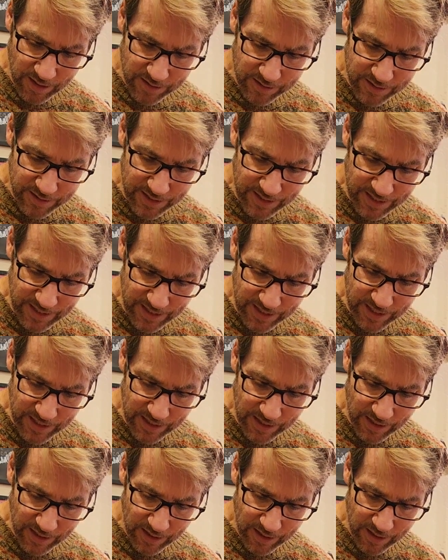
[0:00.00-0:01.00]
D,
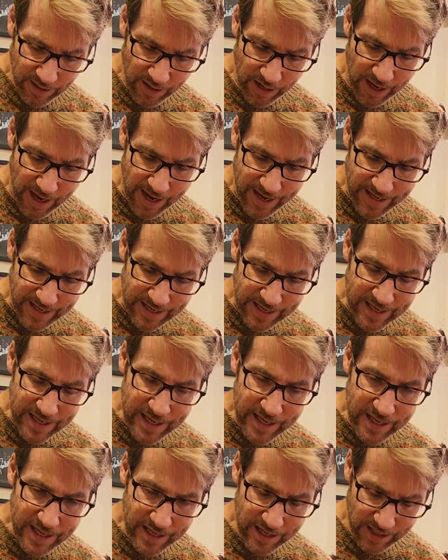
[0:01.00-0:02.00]
high E,
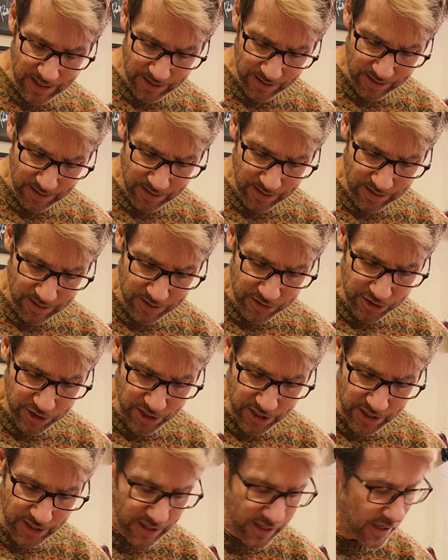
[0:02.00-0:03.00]

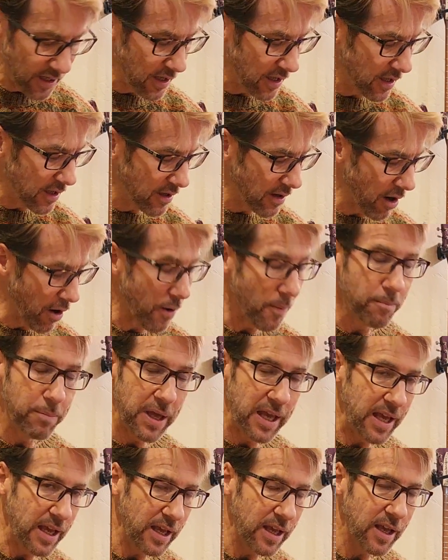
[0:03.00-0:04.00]
G, or
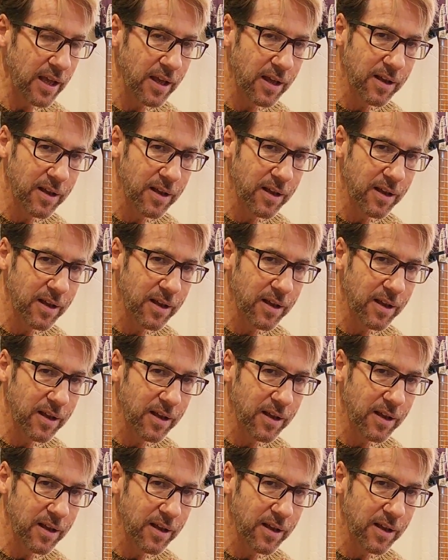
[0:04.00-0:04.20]
B.